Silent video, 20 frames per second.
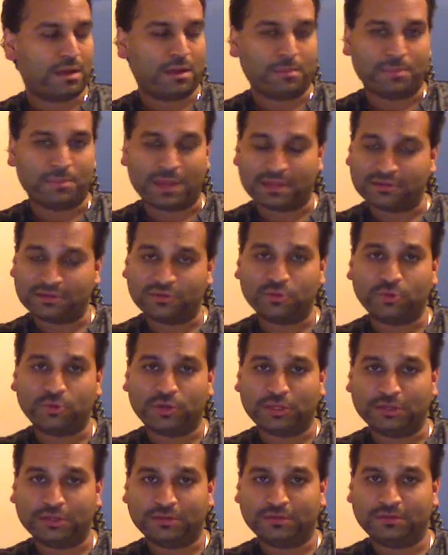I'm not
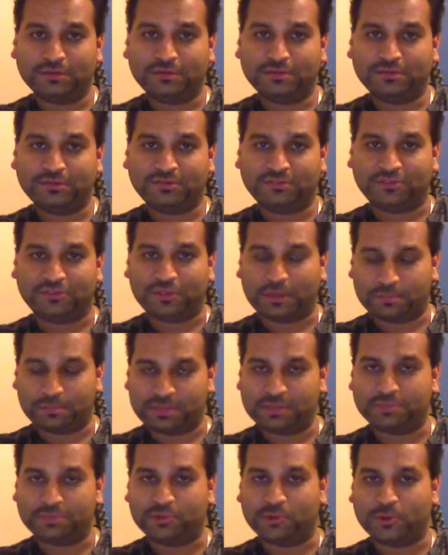doing it so that
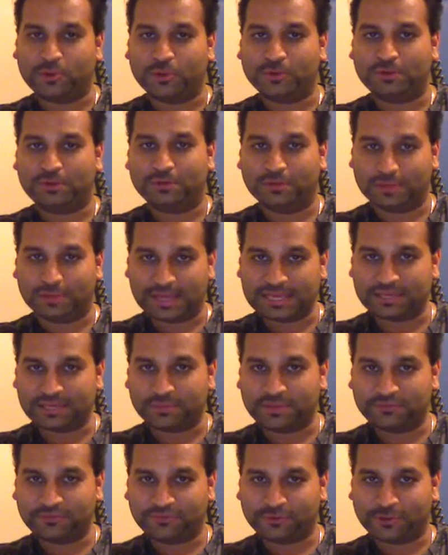people
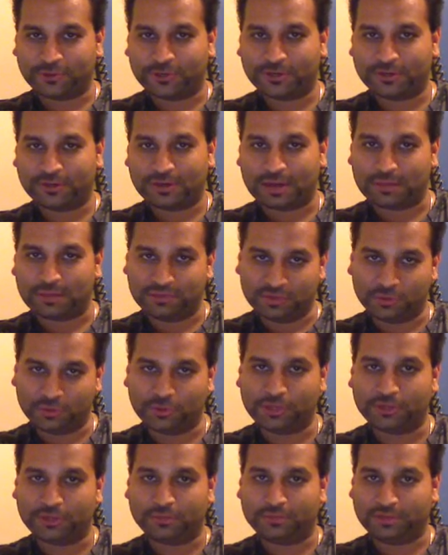like me for it. I'm
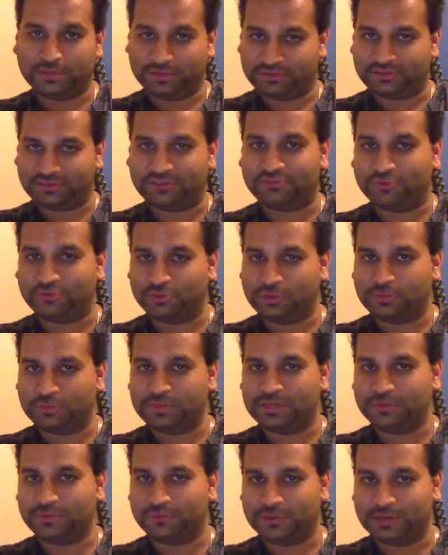doing it because I truly
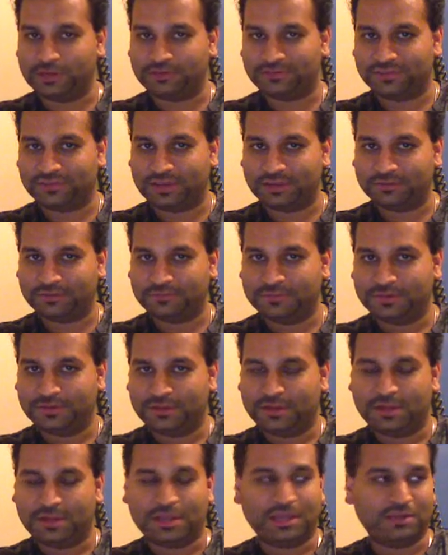mean what I say.
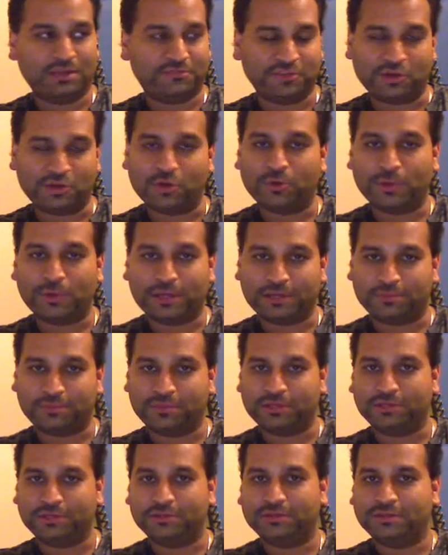And if you don't like
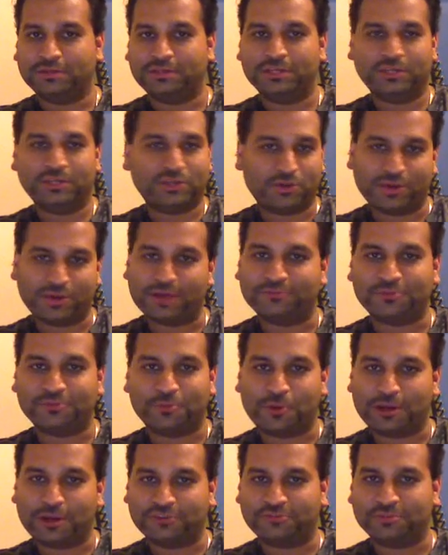me, you don't have to
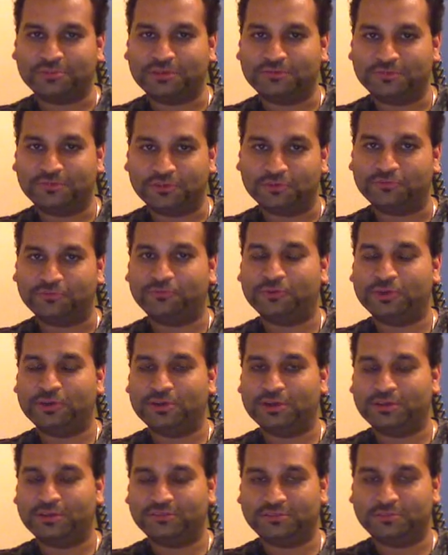watch me. Feel free
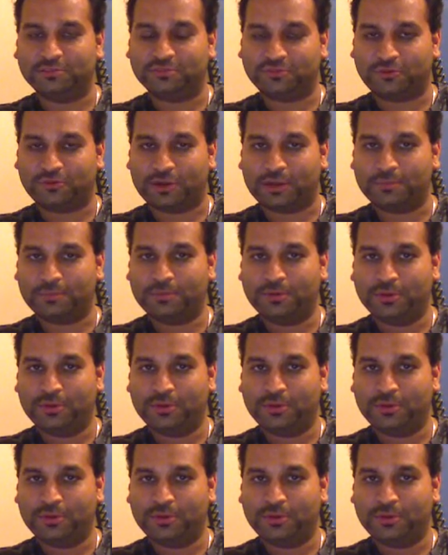to unsubscribe.